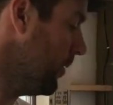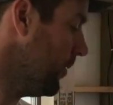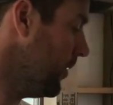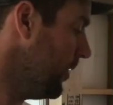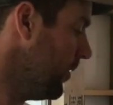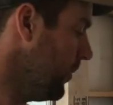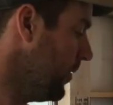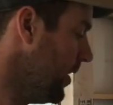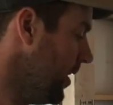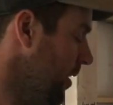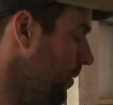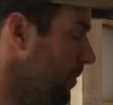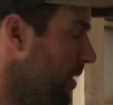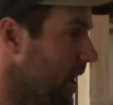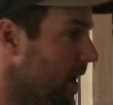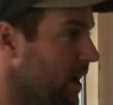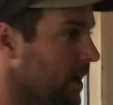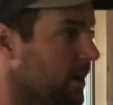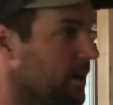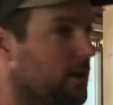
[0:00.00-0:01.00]
But then we came
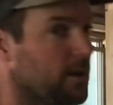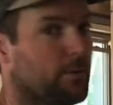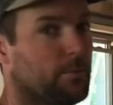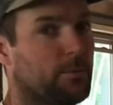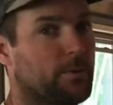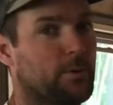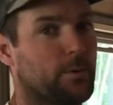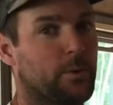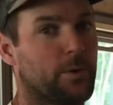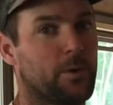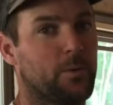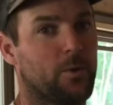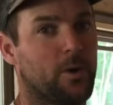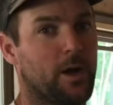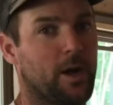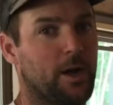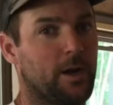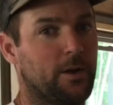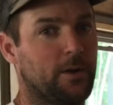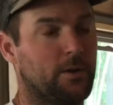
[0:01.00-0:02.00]
back and we
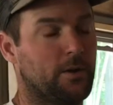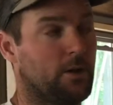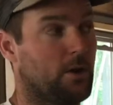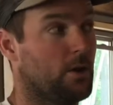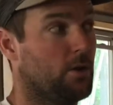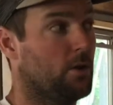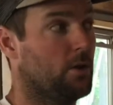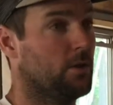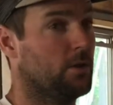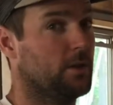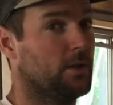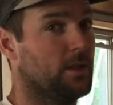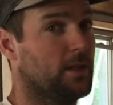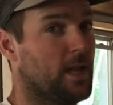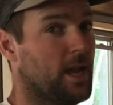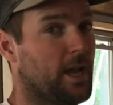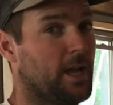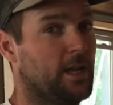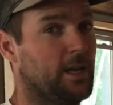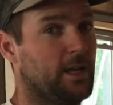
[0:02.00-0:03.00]
rewired all
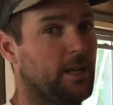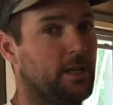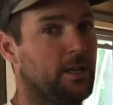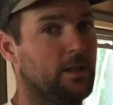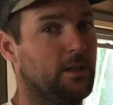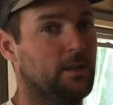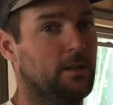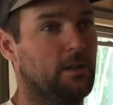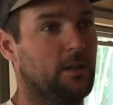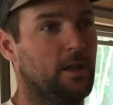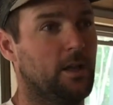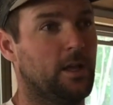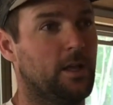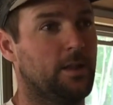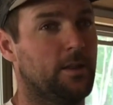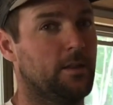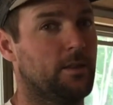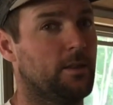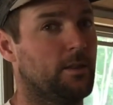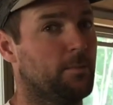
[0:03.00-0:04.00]
the lighting
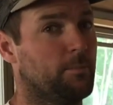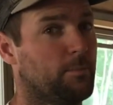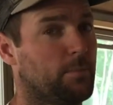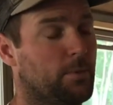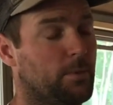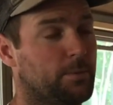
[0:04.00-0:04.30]
and the